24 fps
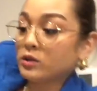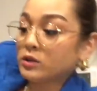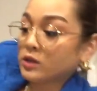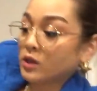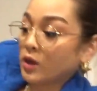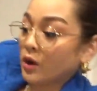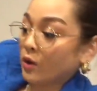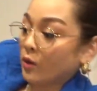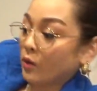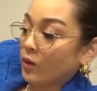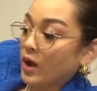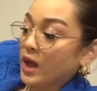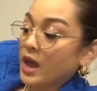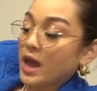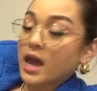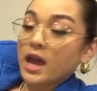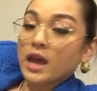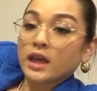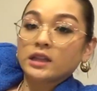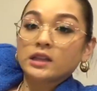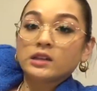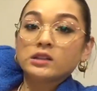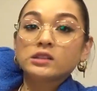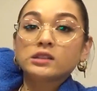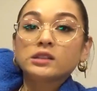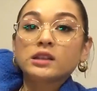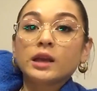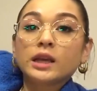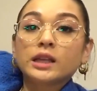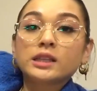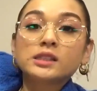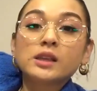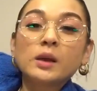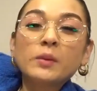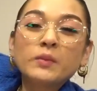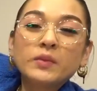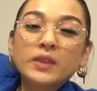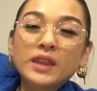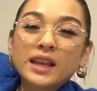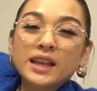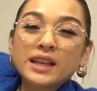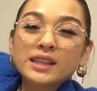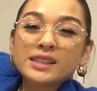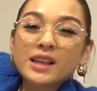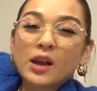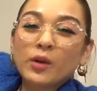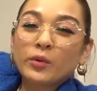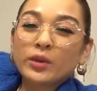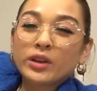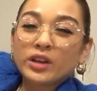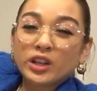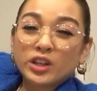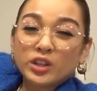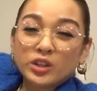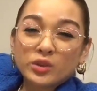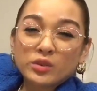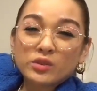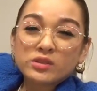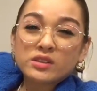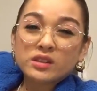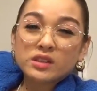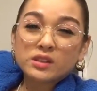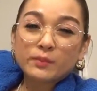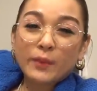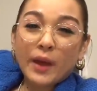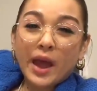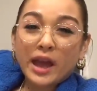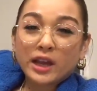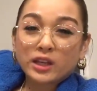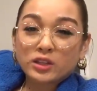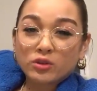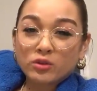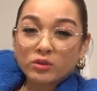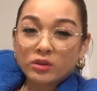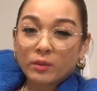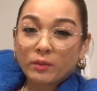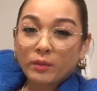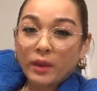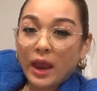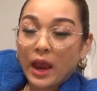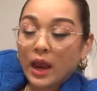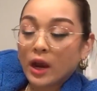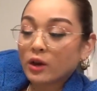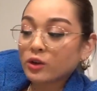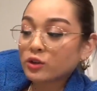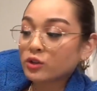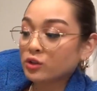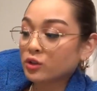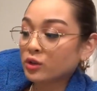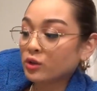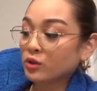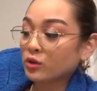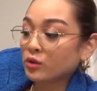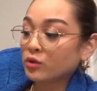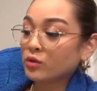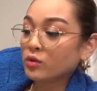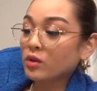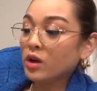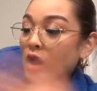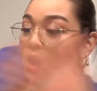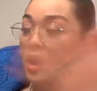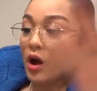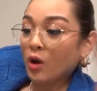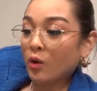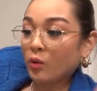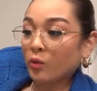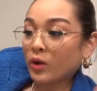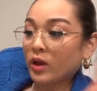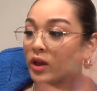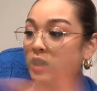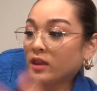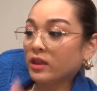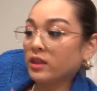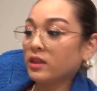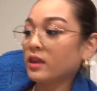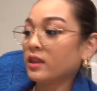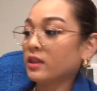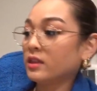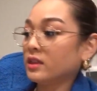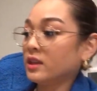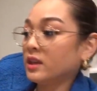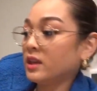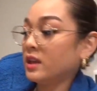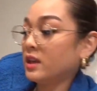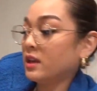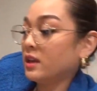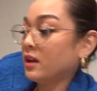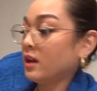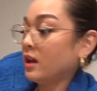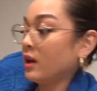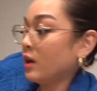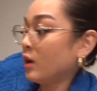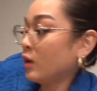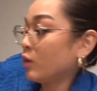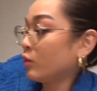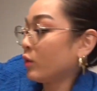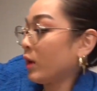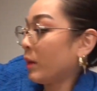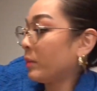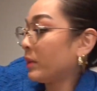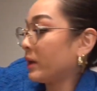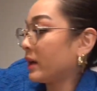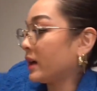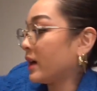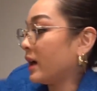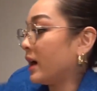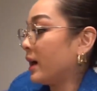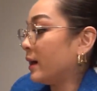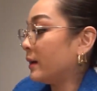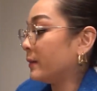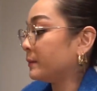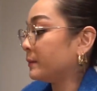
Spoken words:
So there's like some things that we could use this bag to compare to with the replica.